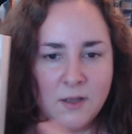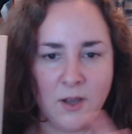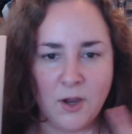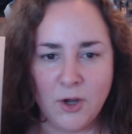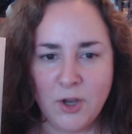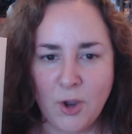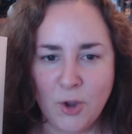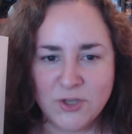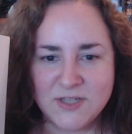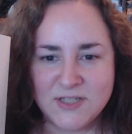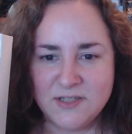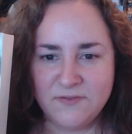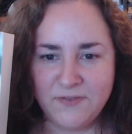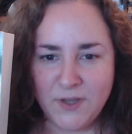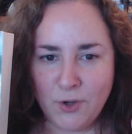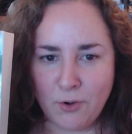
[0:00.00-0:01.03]
a
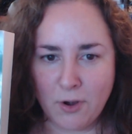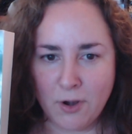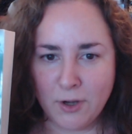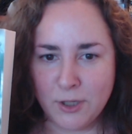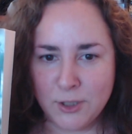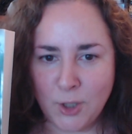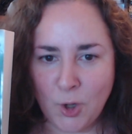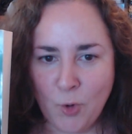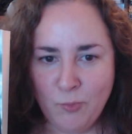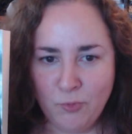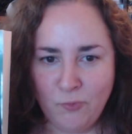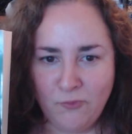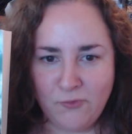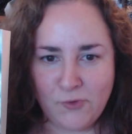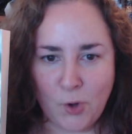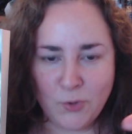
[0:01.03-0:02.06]
sphere or a globe
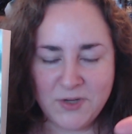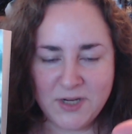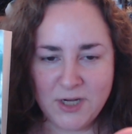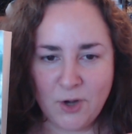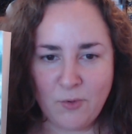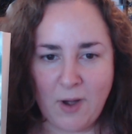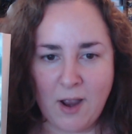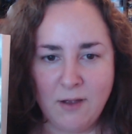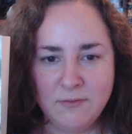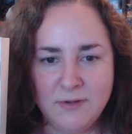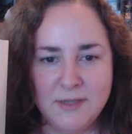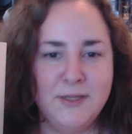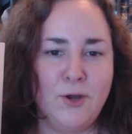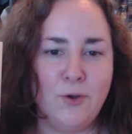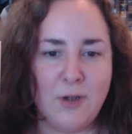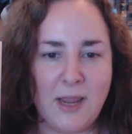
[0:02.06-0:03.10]
floating around, and
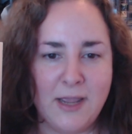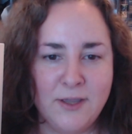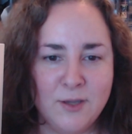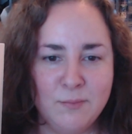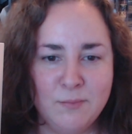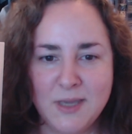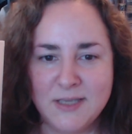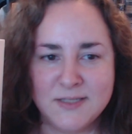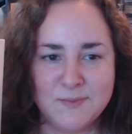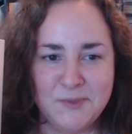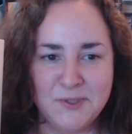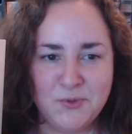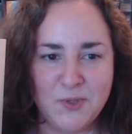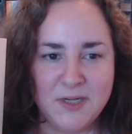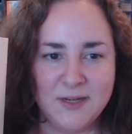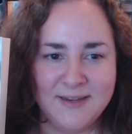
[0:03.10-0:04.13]
they're like a mix
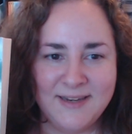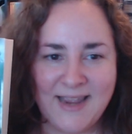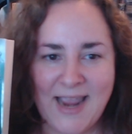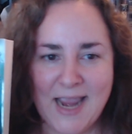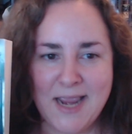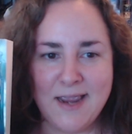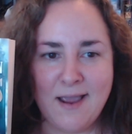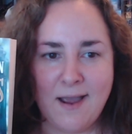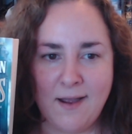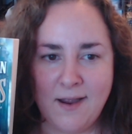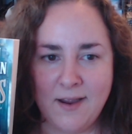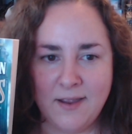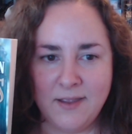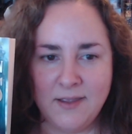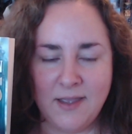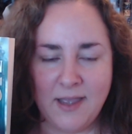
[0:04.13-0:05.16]
between an
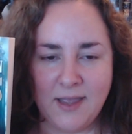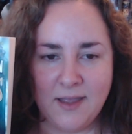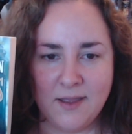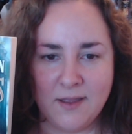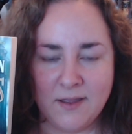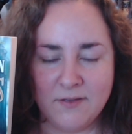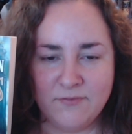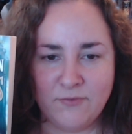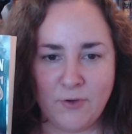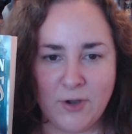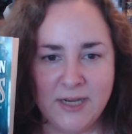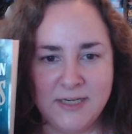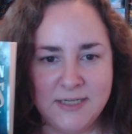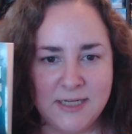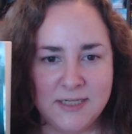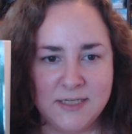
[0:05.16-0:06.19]
AI
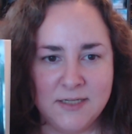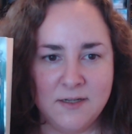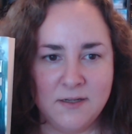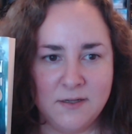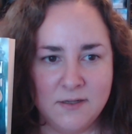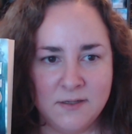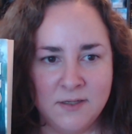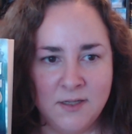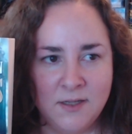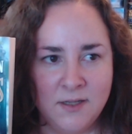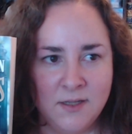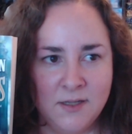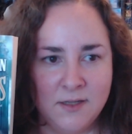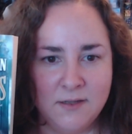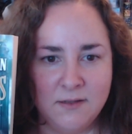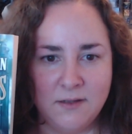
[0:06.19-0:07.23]
friend and a
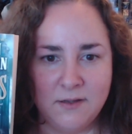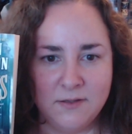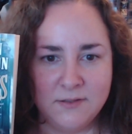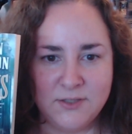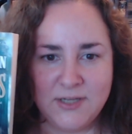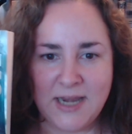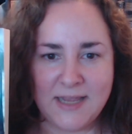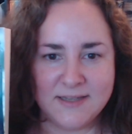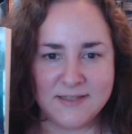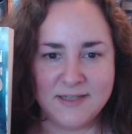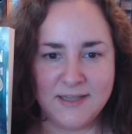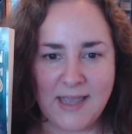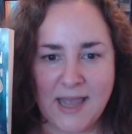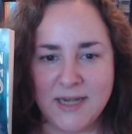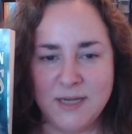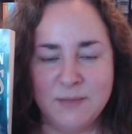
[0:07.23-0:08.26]
classic
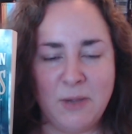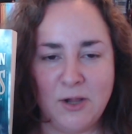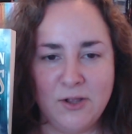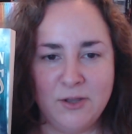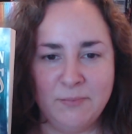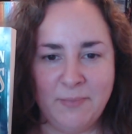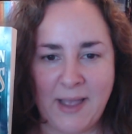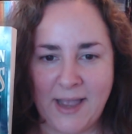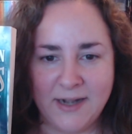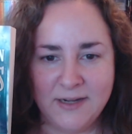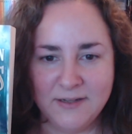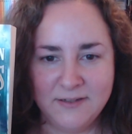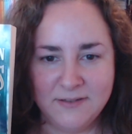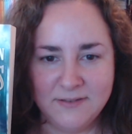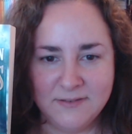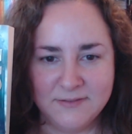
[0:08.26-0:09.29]
animal companion.
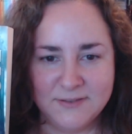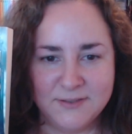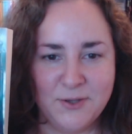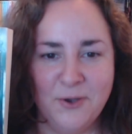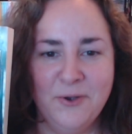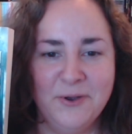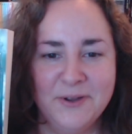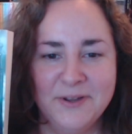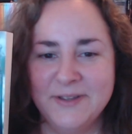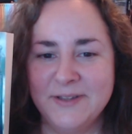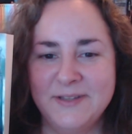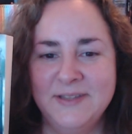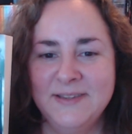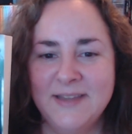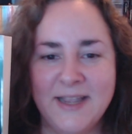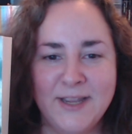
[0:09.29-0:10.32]
So it's
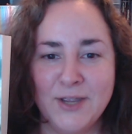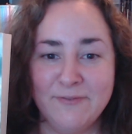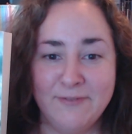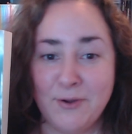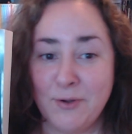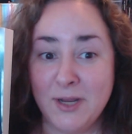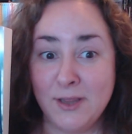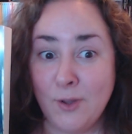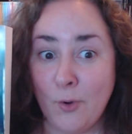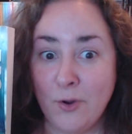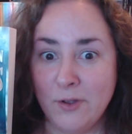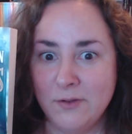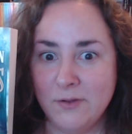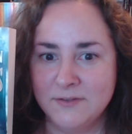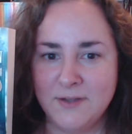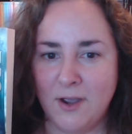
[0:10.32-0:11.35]
like a very
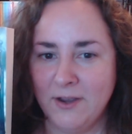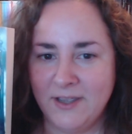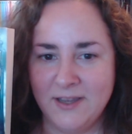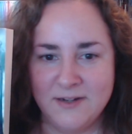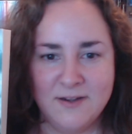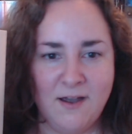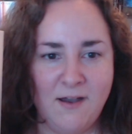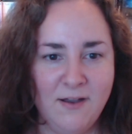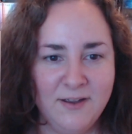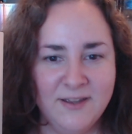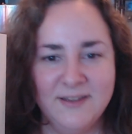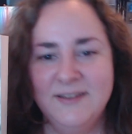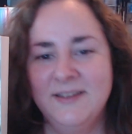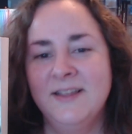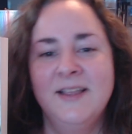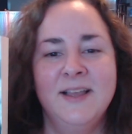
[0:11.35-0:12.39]
loyal talking dog,
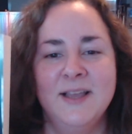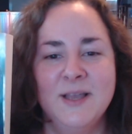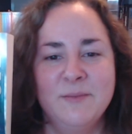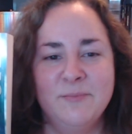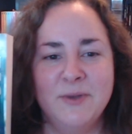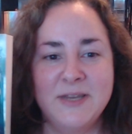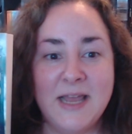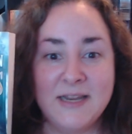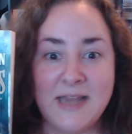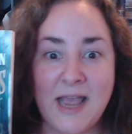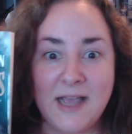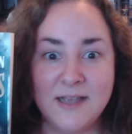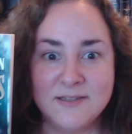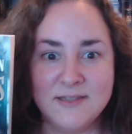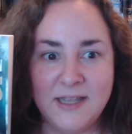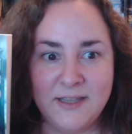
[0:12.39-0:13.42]
but that
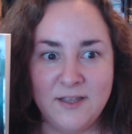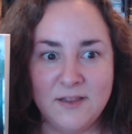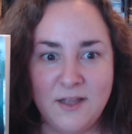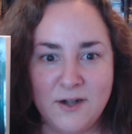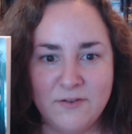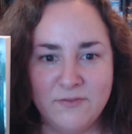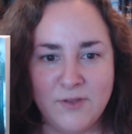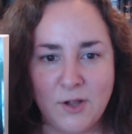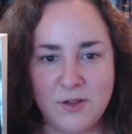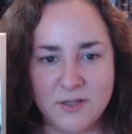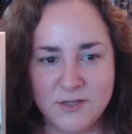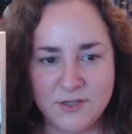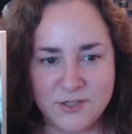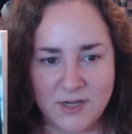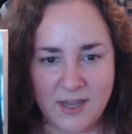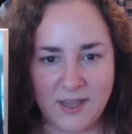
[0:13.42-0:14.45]
has like a lot of
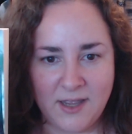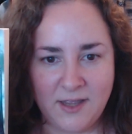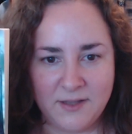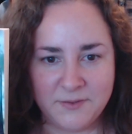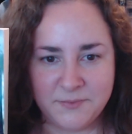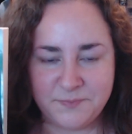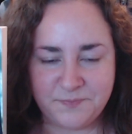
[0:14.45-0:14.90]
knowledge, and